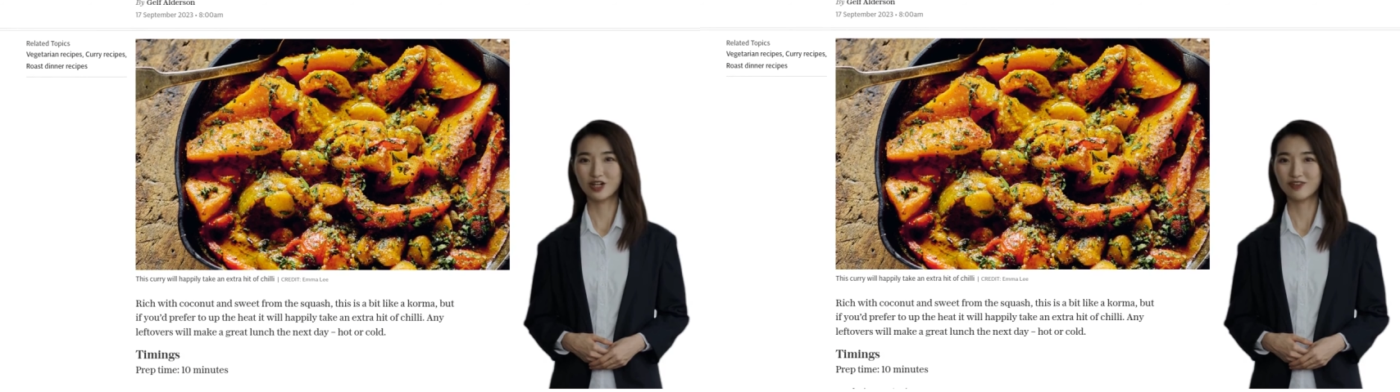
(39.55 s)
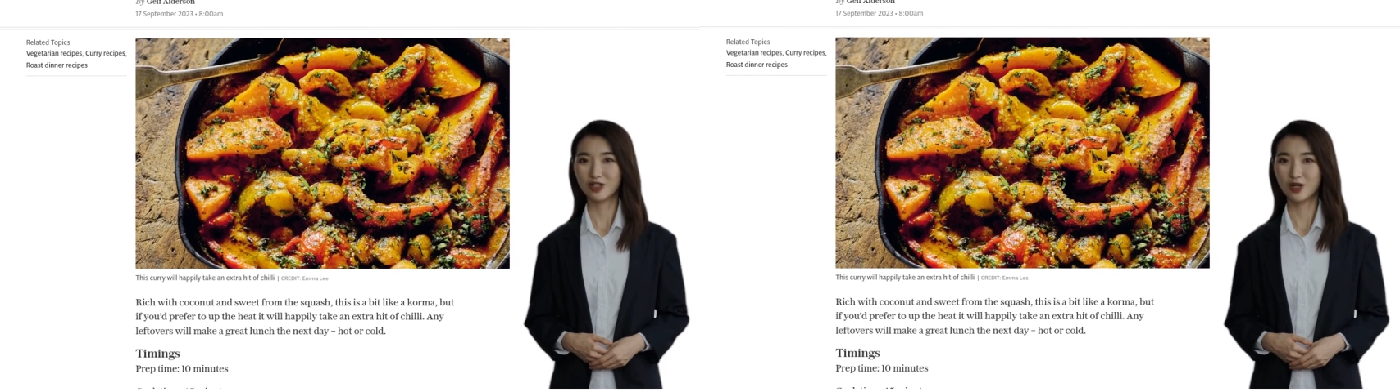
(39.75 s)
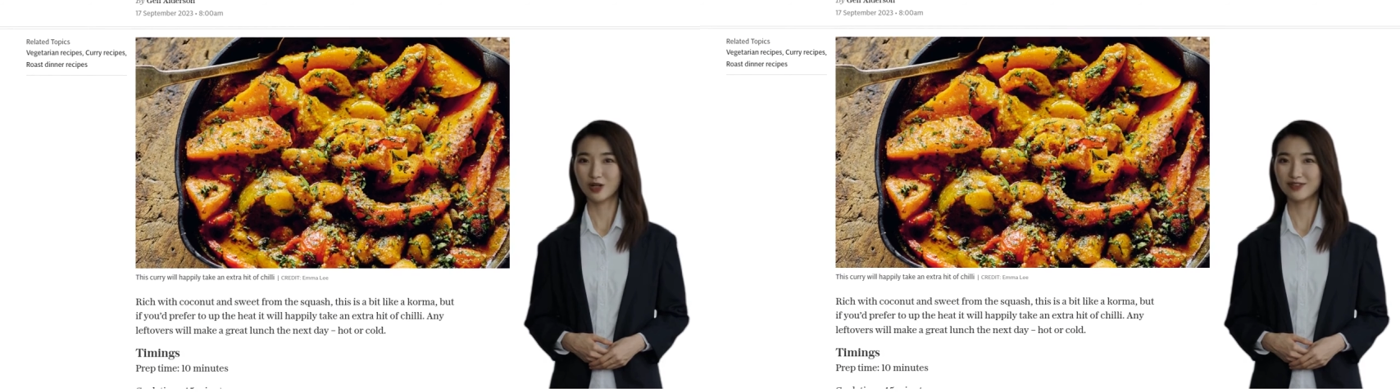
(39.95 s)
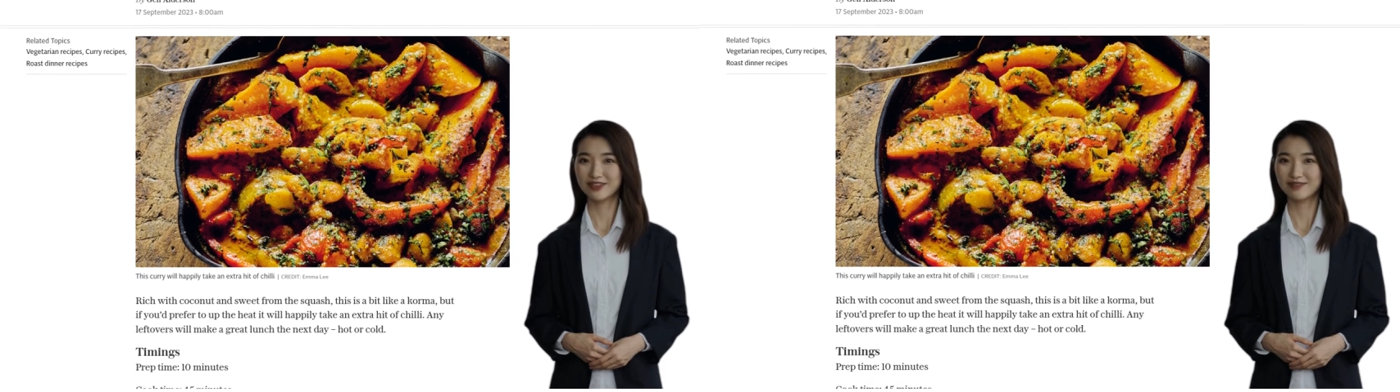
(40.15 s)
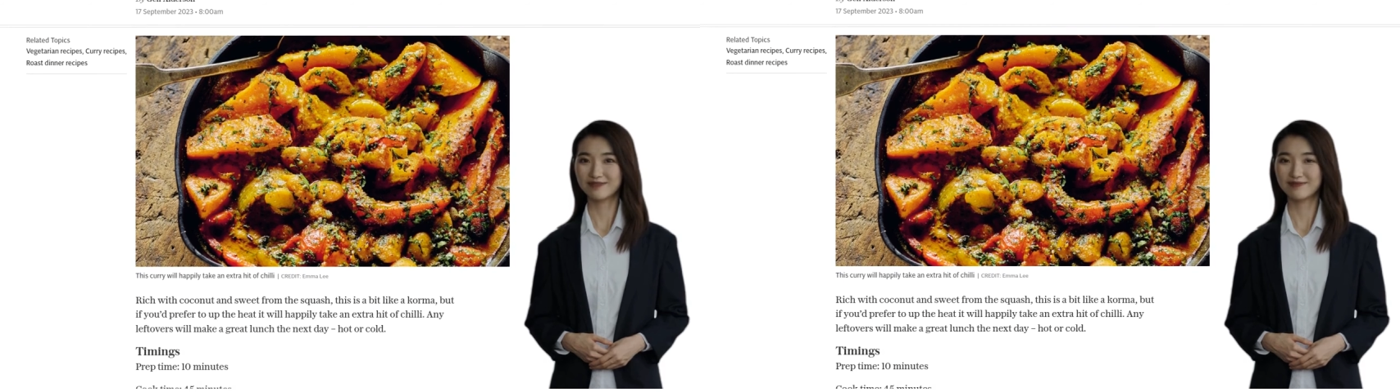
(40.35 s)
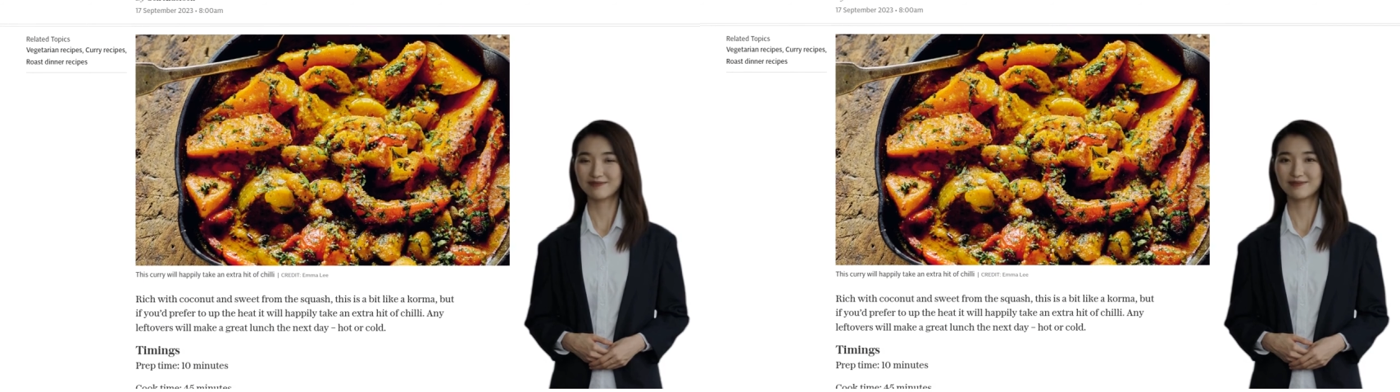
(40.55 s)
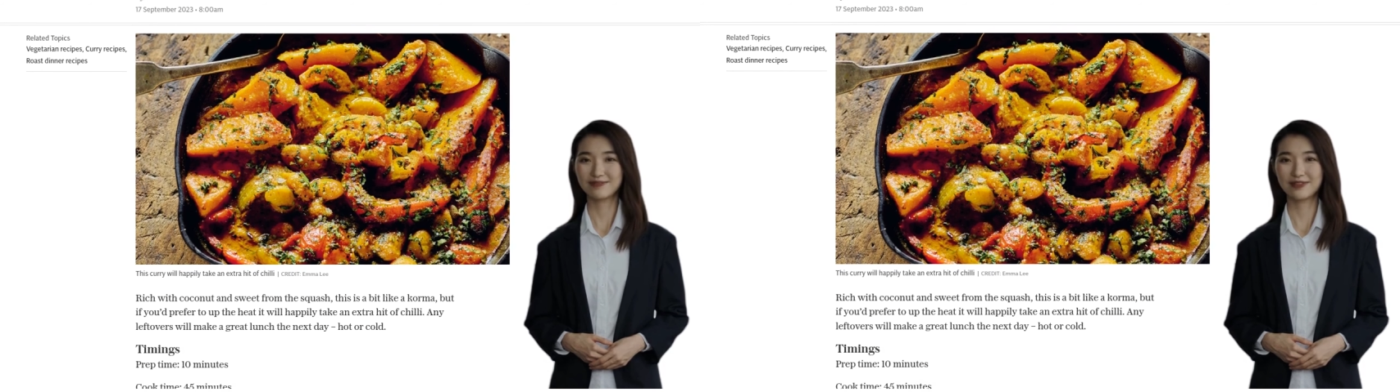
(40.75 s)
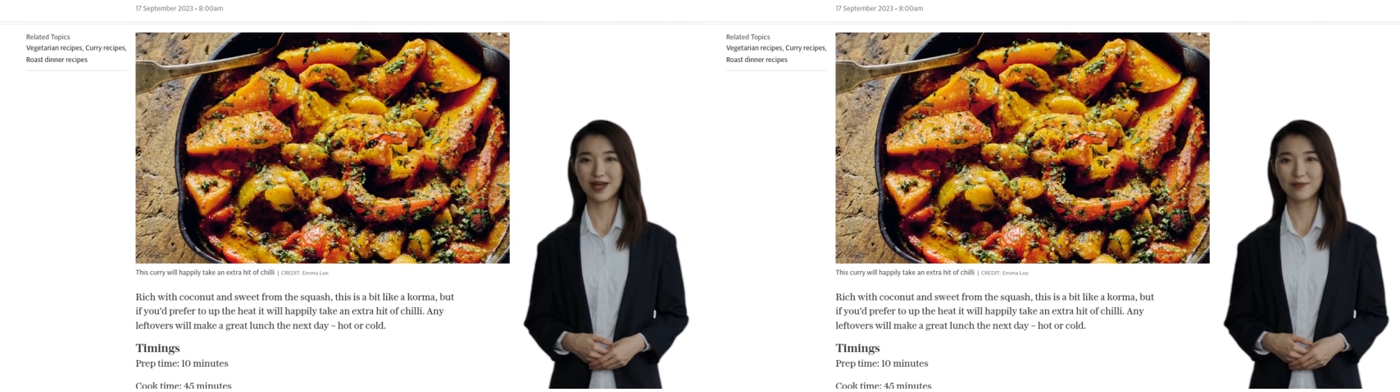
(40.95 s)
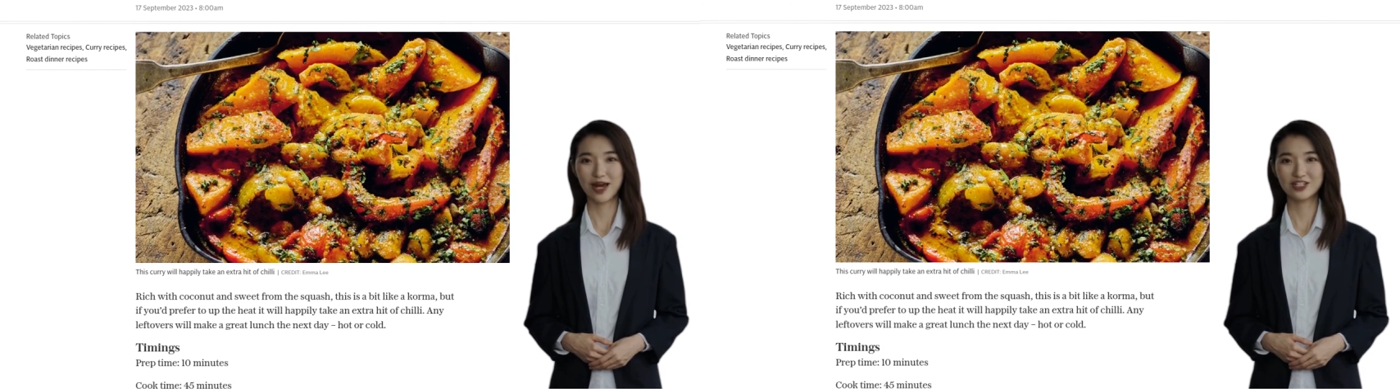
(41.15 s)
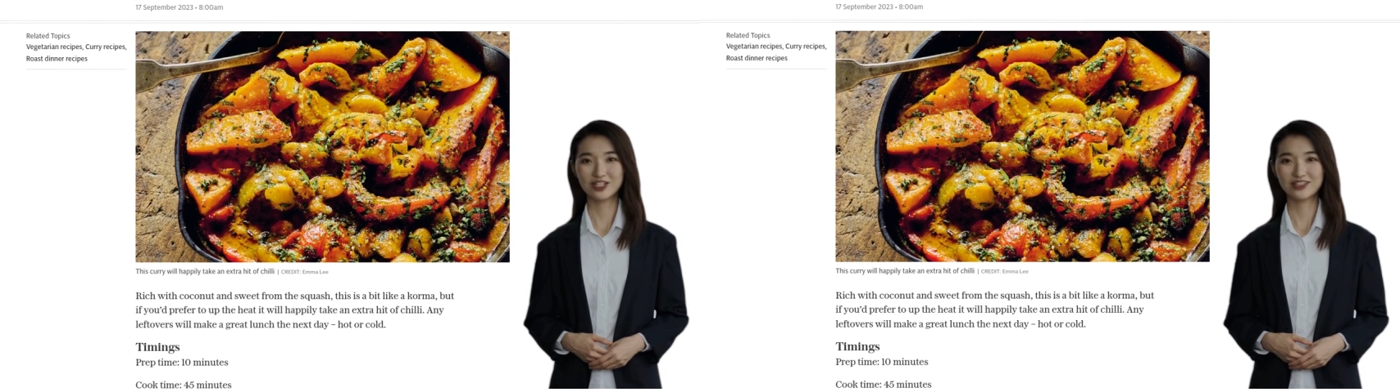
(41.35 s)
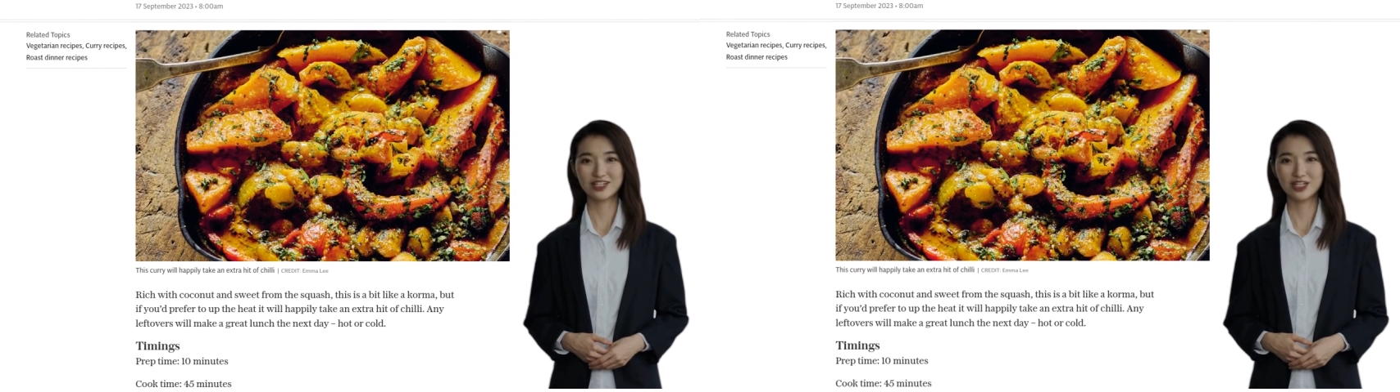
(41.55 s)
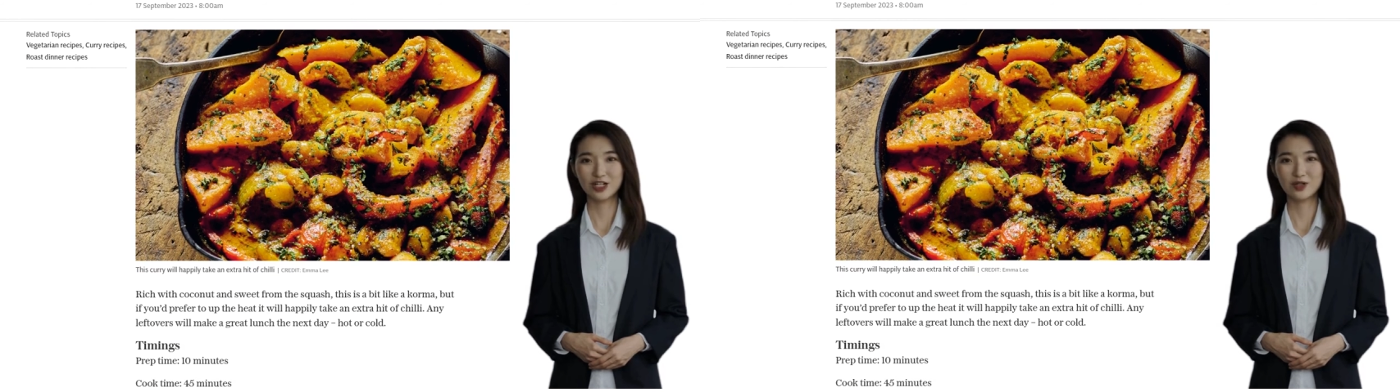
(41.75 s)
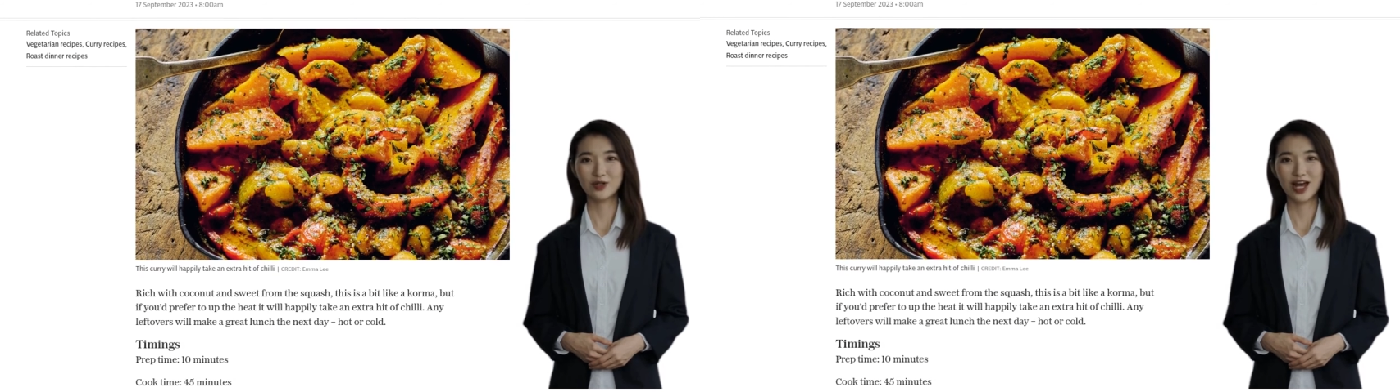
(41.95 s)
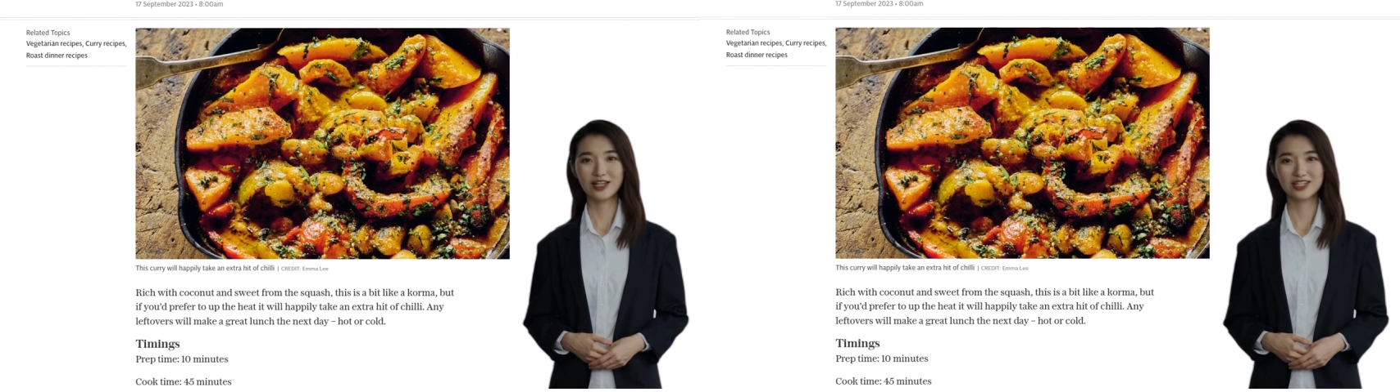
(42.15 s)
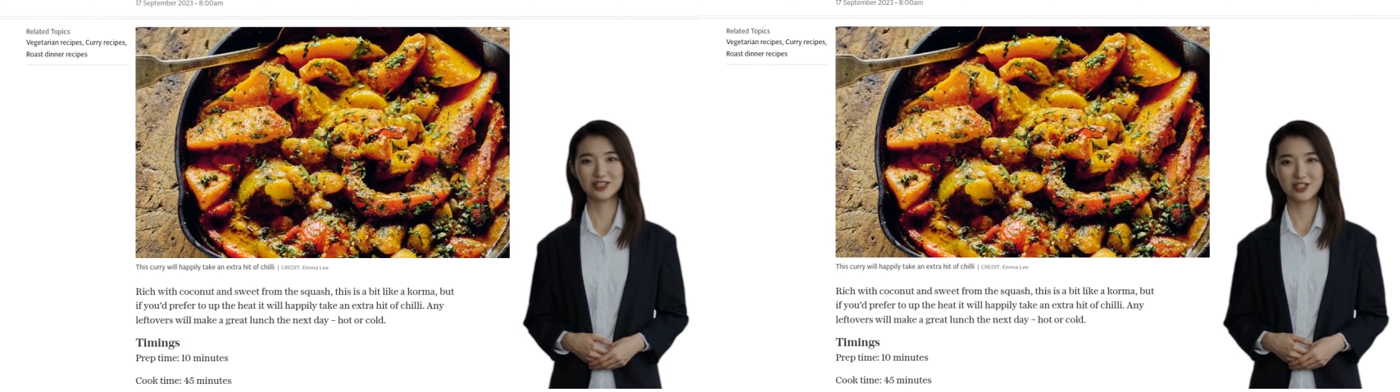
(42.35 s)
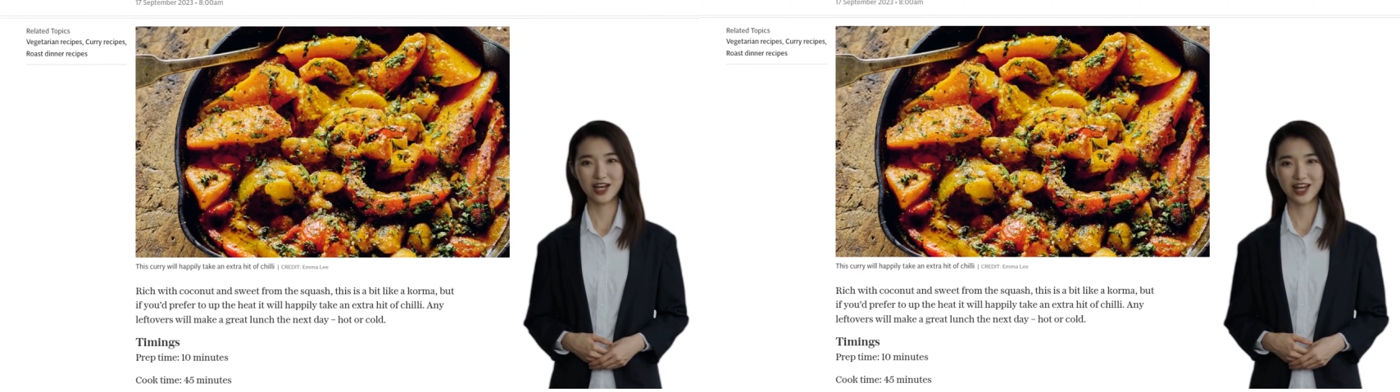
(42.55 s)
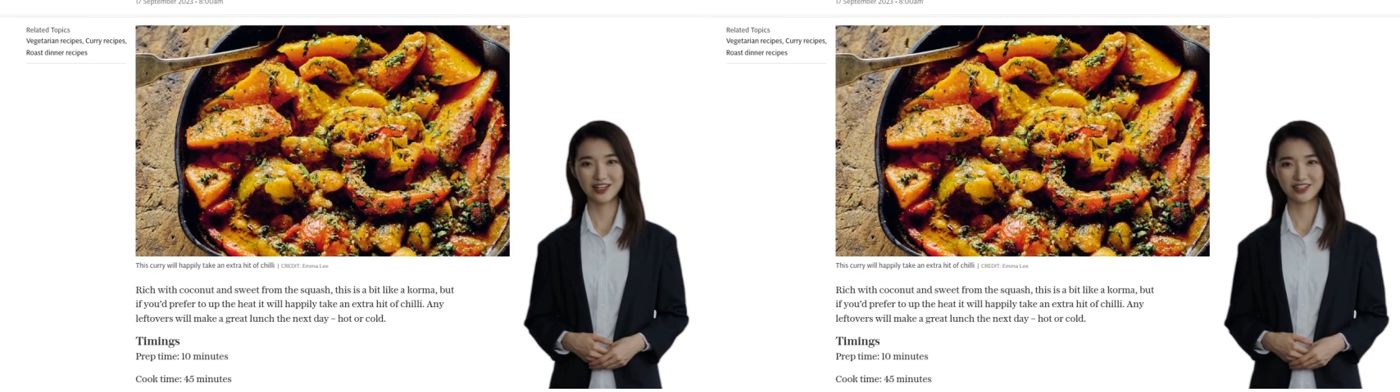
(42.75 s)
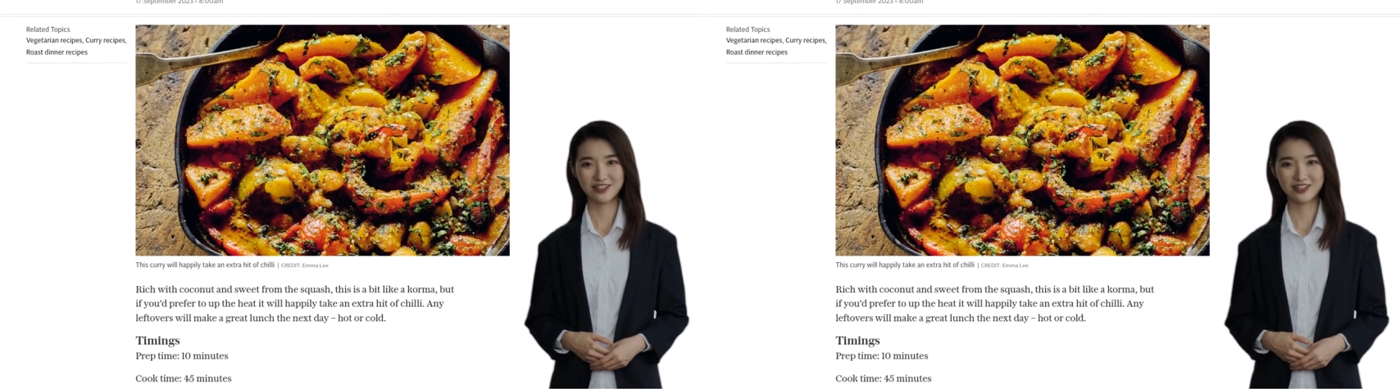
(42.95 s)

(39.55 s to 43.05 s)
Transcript: such as crown prince or butternut, peeled and deseeded.